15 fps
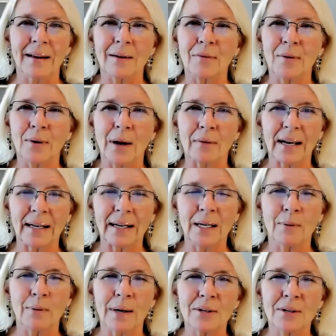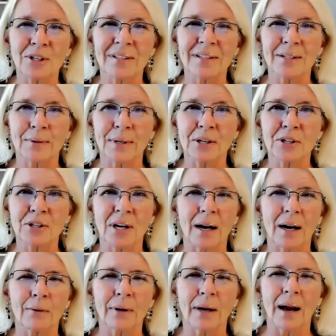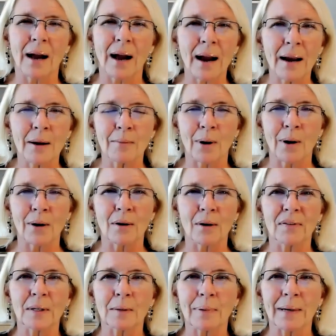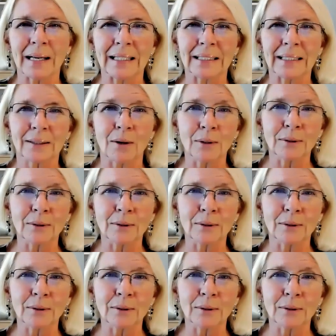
If you have any questions, reach out. I am all over the place